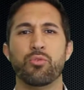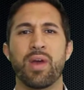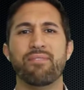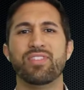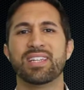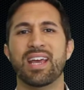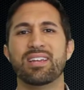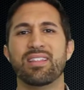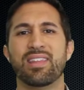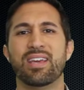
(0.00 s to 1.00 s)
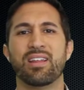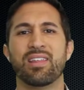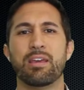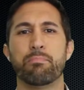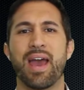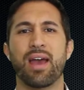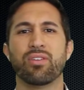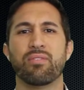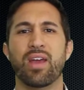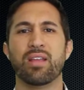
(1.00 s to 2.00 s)
you have the tendency to see
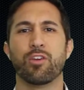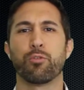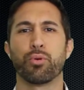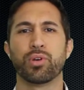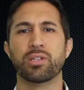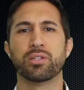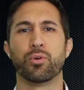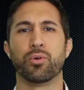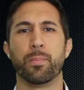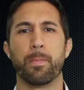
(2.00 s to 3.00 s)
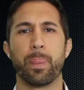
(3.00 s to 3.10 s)
past events as predictable.